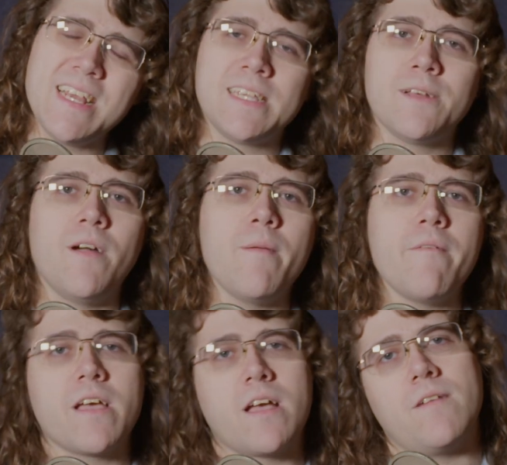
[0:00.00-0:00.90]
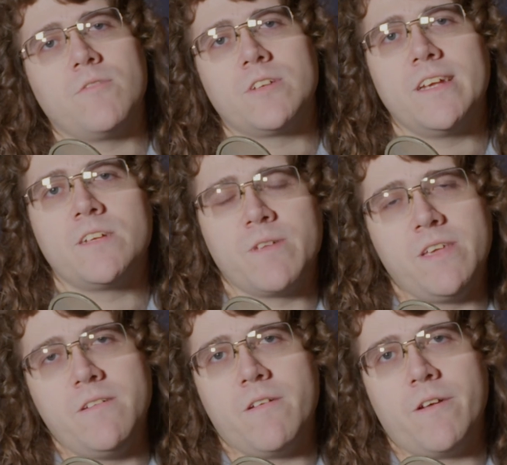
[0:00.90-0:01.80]
And so if I'm having a conversation with
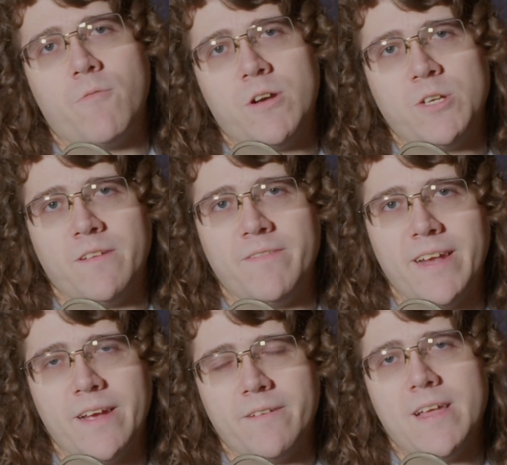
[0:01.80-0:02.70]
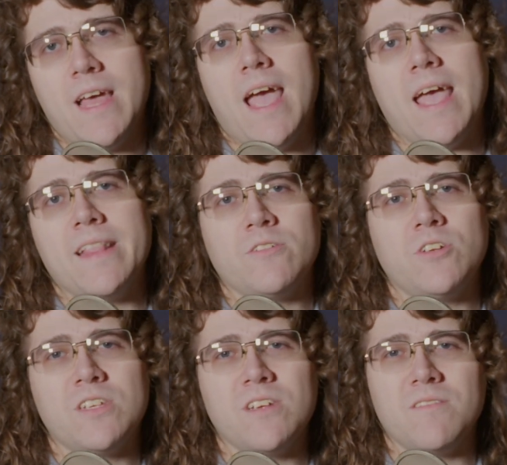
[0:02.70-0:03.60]
you or you're watching a video and there's
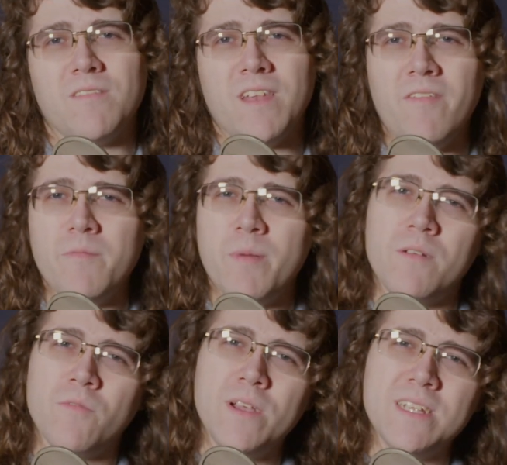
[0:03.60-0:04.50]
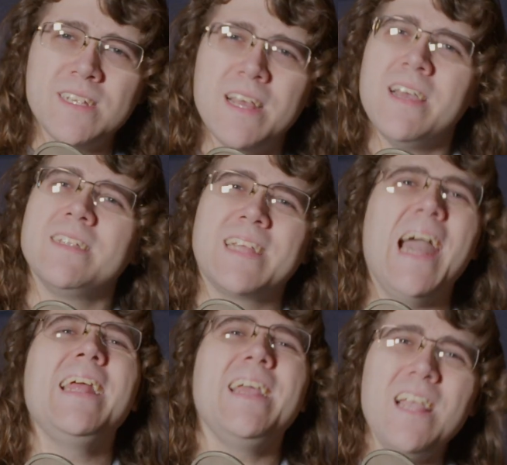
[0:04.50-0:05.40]
just nothing but our voice, it's
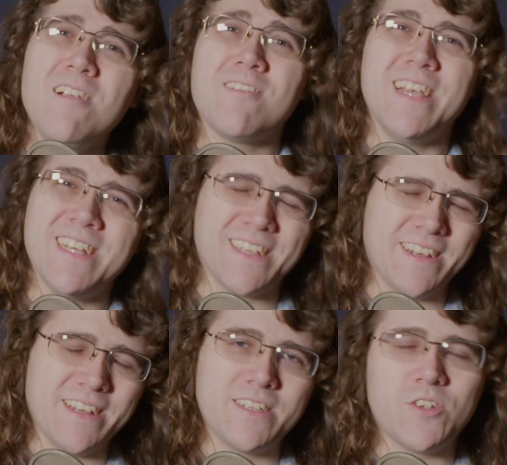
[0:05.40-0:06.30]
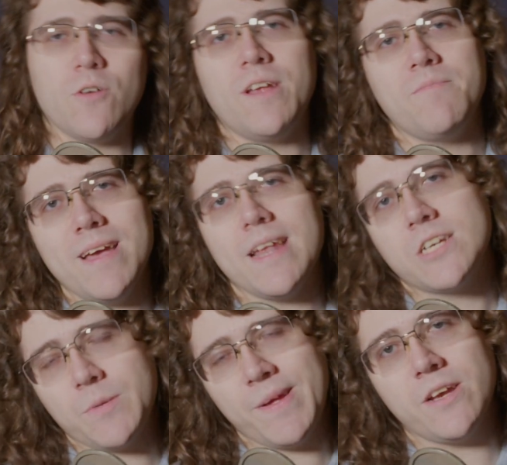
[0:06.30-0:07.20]
kind of eerie, isn't it? So it might
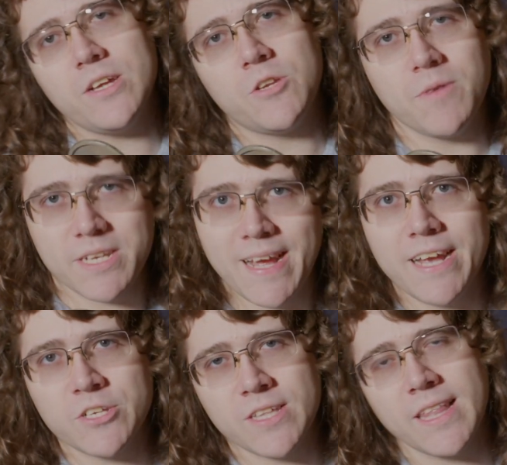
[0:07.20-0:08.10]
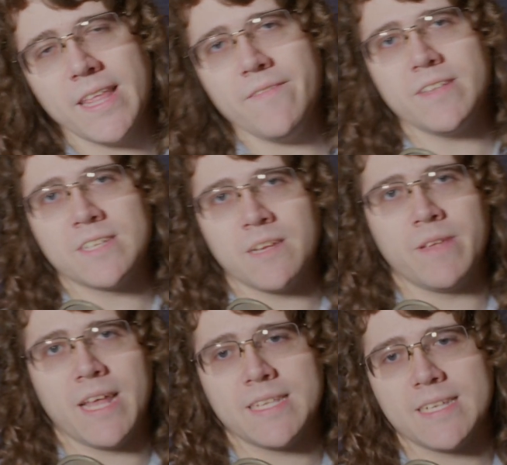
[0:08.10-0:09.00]
actually be good to intentionally leave in some
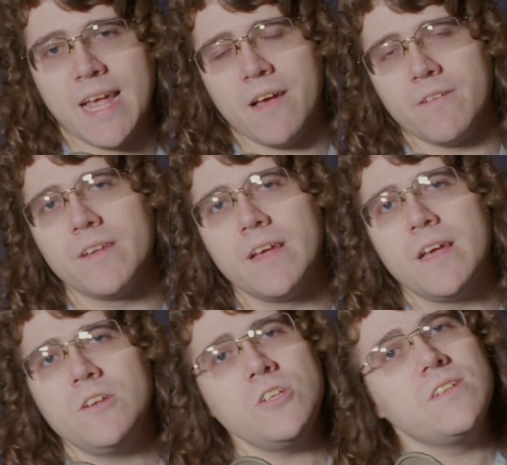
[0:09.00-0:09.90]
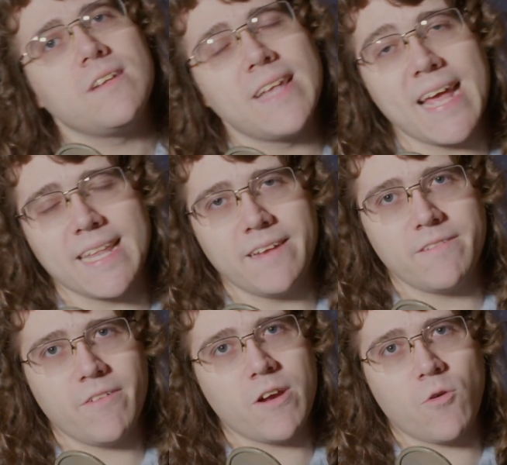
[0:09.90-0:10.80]
of that sound, just lightly,
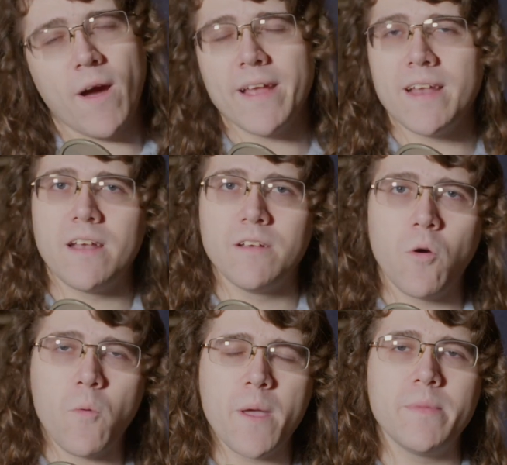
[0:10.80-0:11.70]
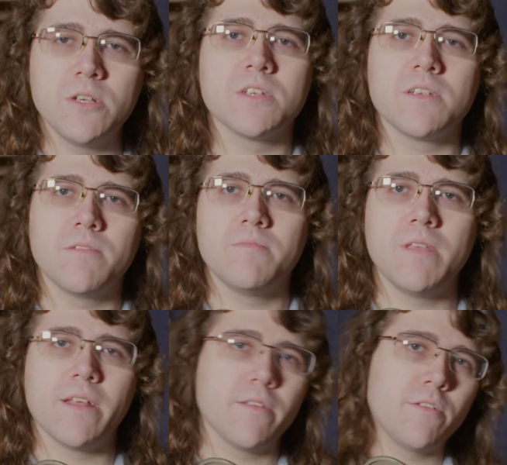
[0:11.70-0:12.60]
very quiet, not annoying, but just so
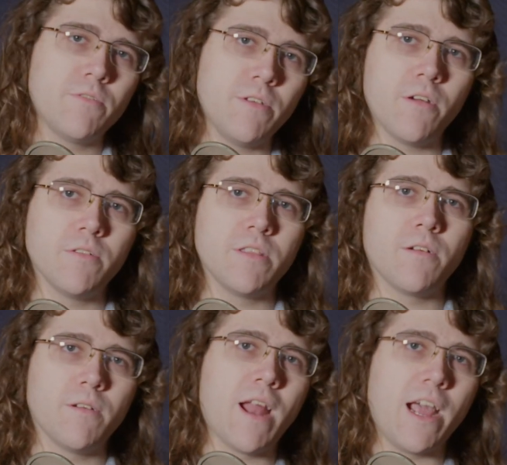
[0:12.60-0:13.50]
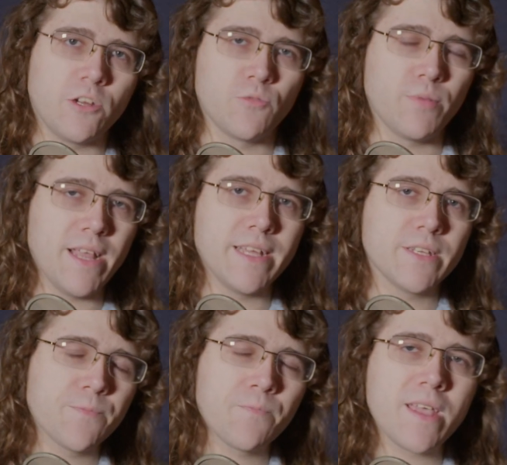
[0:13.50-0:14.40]
you know, you know they're in an actual place.